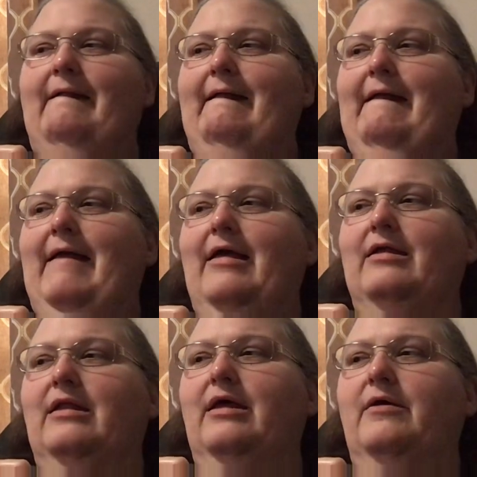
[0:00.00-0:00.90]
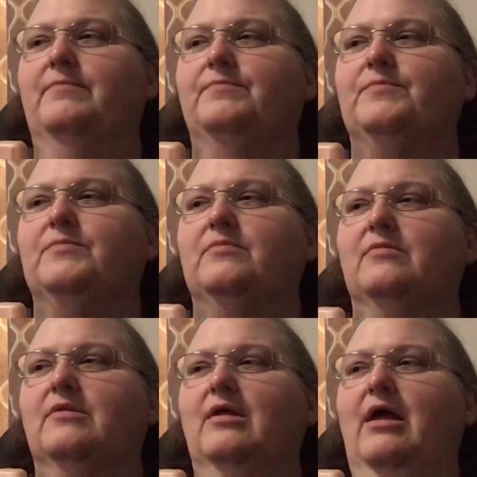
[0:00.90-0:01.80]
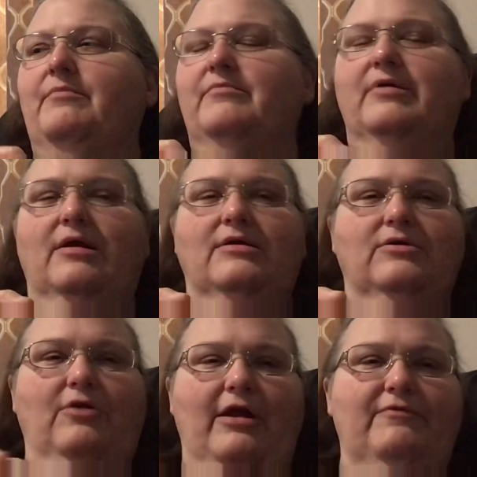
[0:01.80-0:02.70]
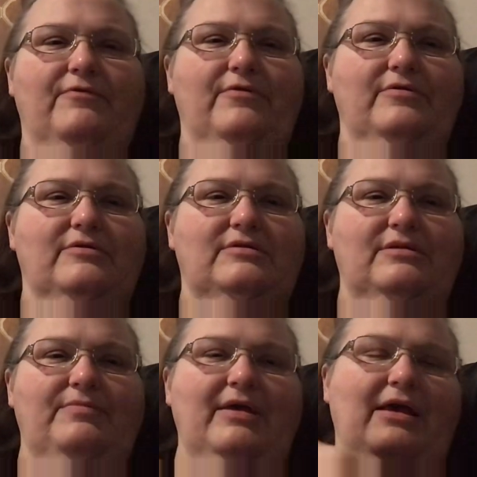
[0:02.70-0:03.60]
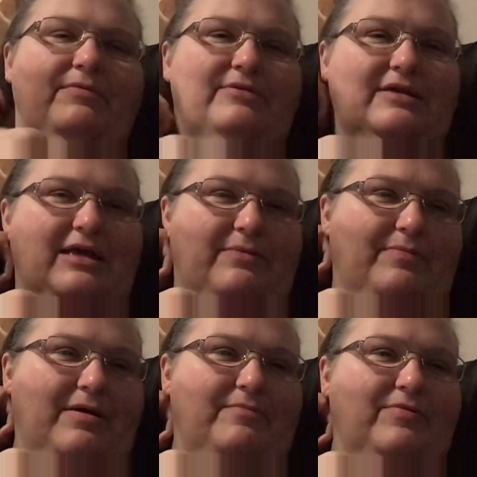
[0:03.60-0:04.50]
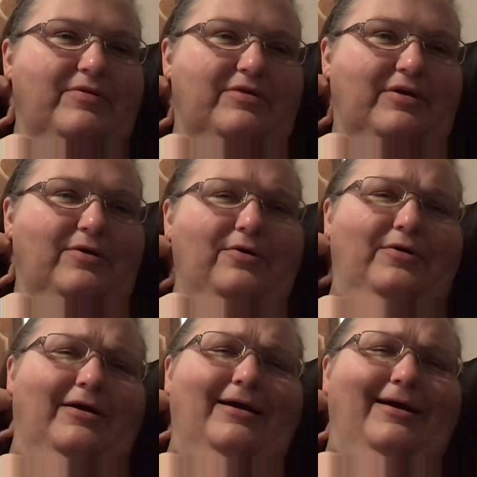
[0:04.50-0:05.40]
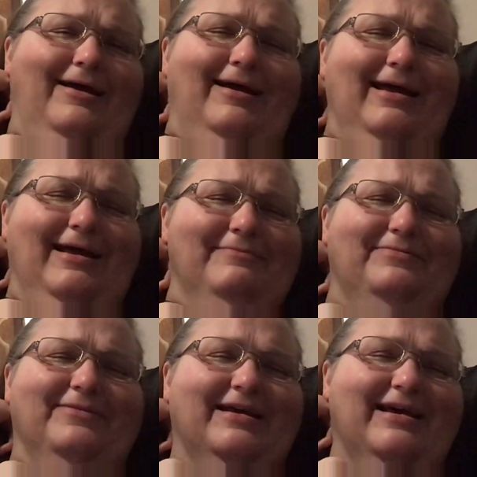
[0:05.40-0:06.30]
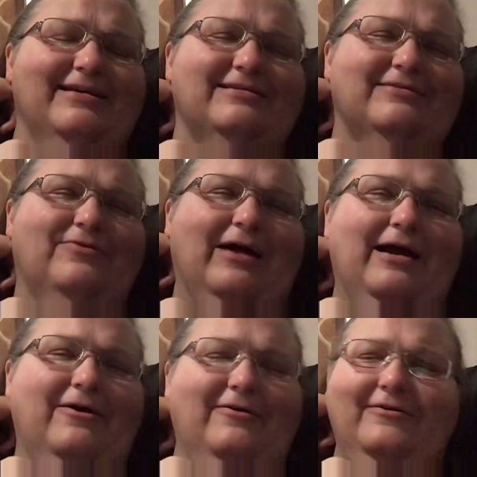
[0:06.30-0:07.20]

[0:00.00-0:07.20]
And I'm grateful to be able to keep up with you because, wow,